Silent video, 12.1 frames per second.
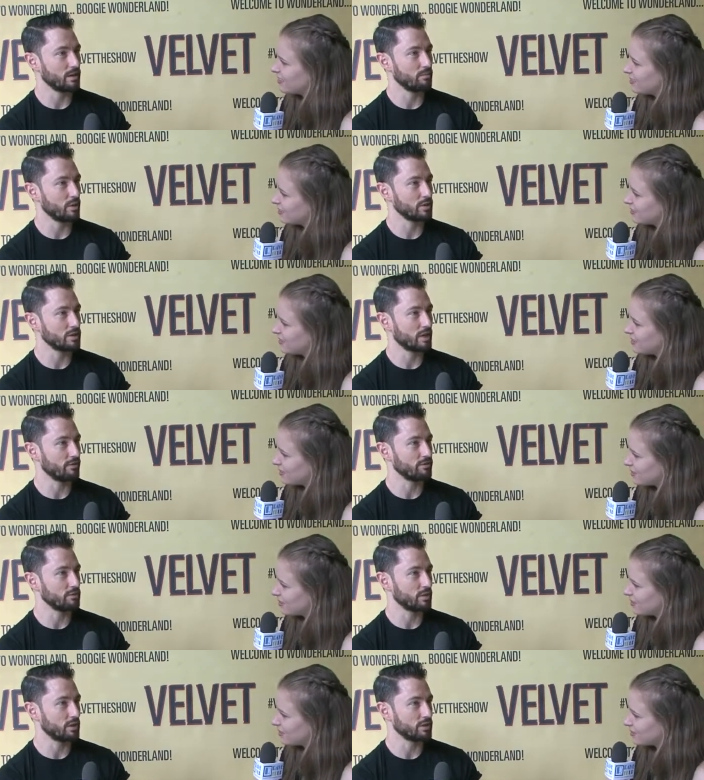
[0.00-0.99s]
Speaker 1: I'm most
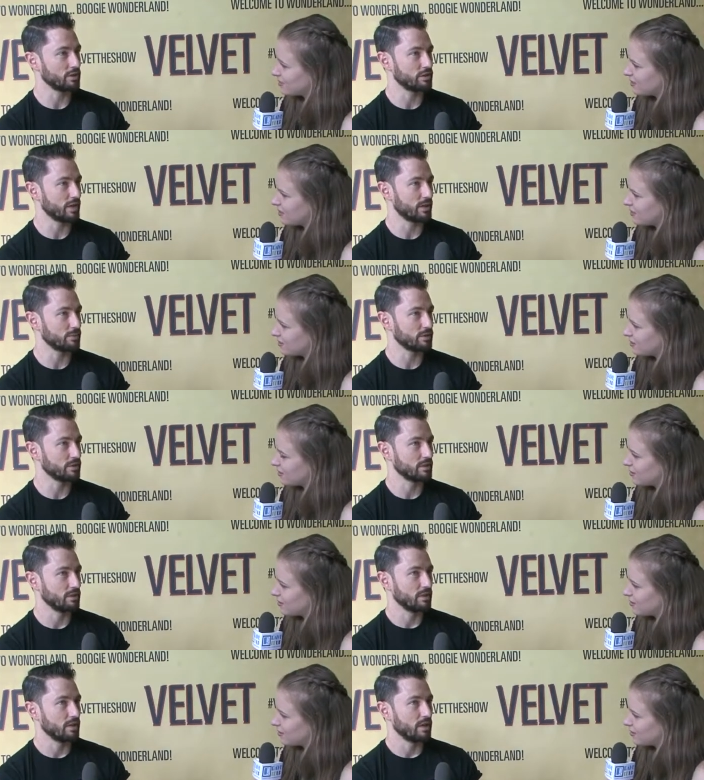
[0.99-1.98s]
comfortable on straps.
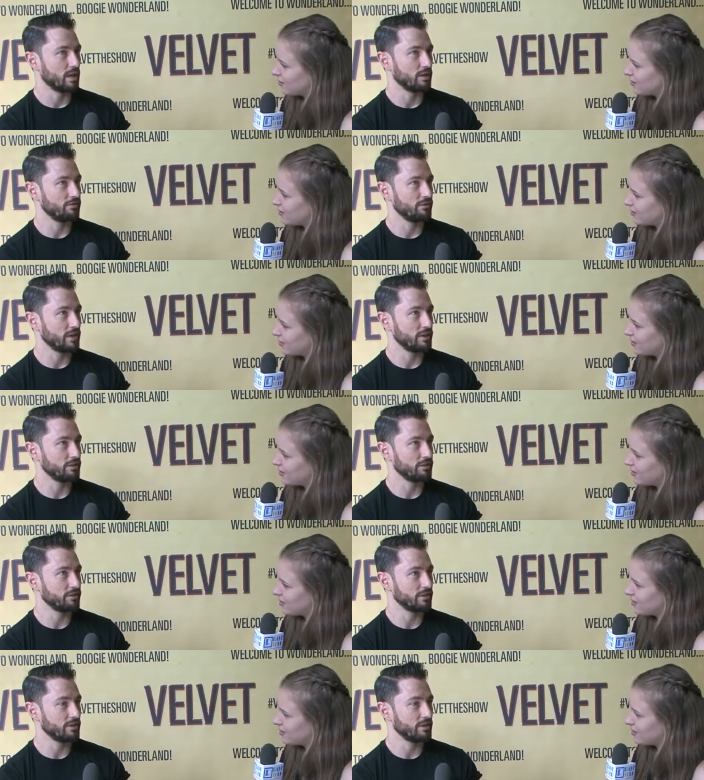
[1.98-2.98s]
I
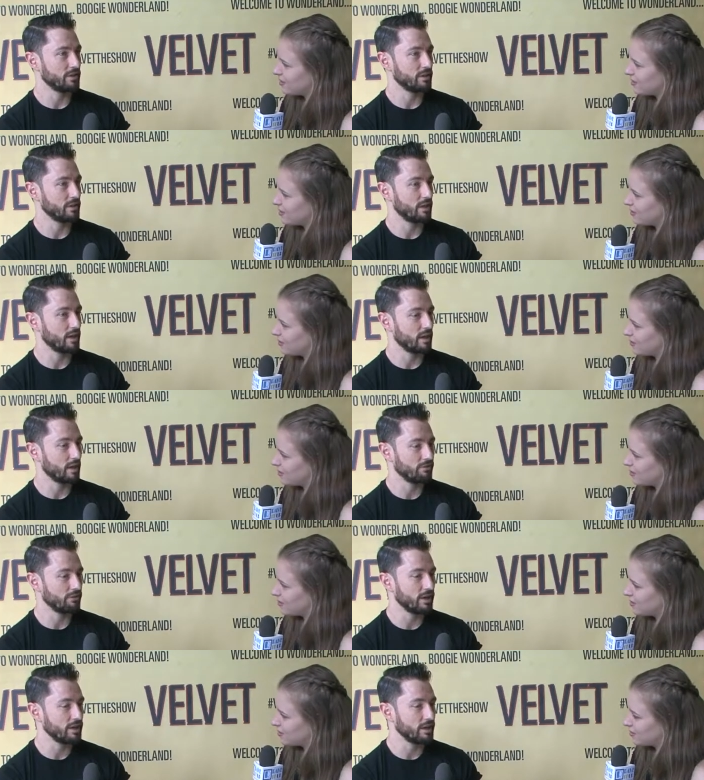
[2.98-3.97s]
find
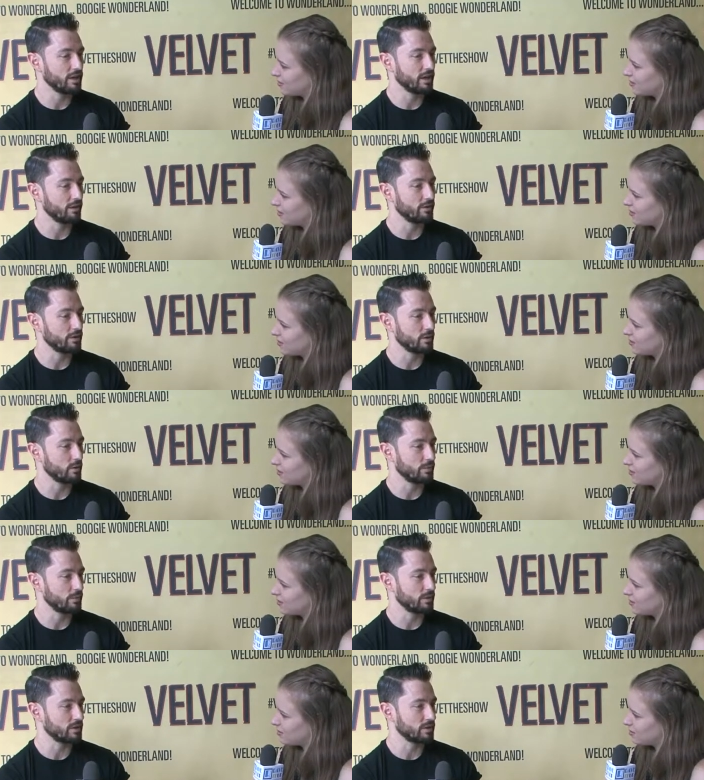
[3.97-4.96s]
any aerial
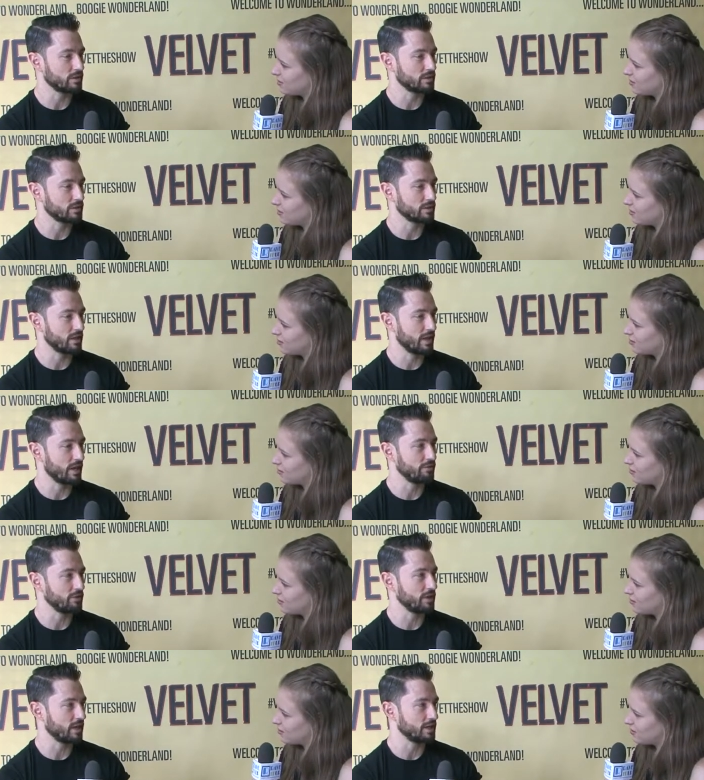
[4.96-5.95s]
equipment that's
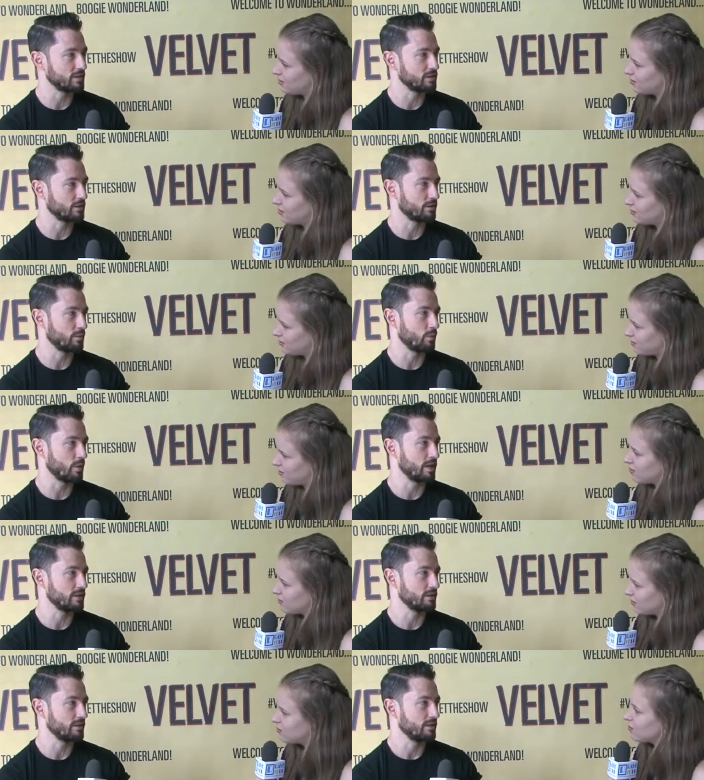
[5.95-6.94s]
heavy and has its own
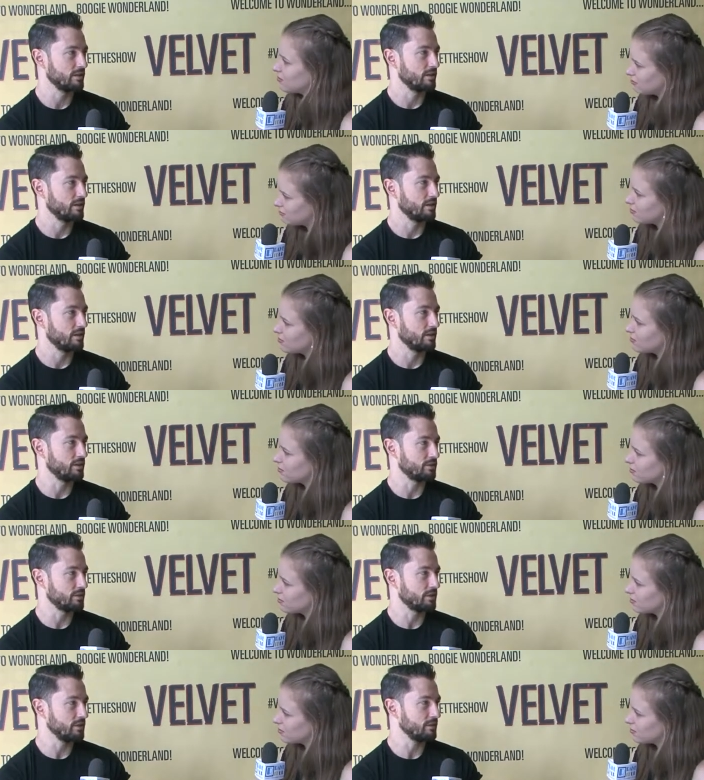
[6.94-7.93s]
weight
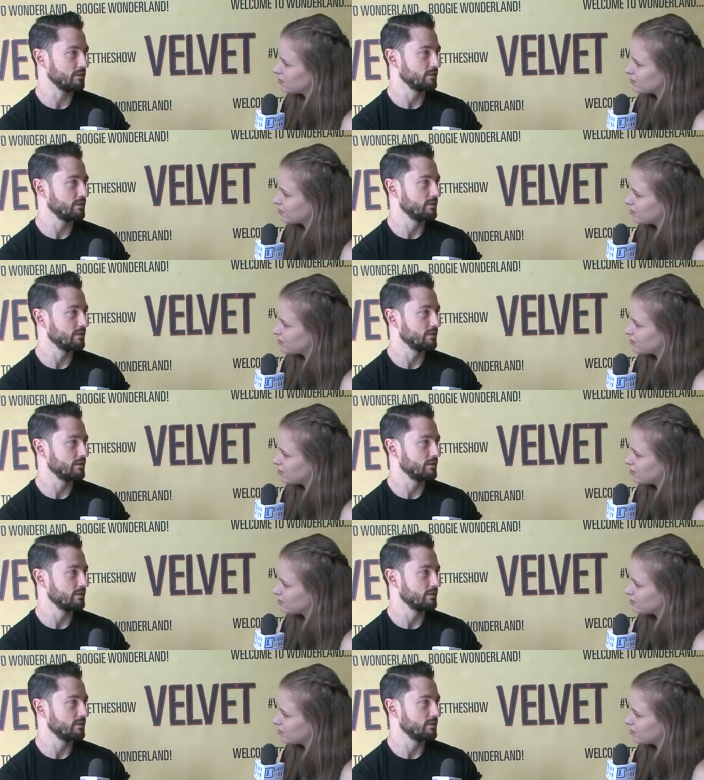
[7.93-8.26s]
interesting,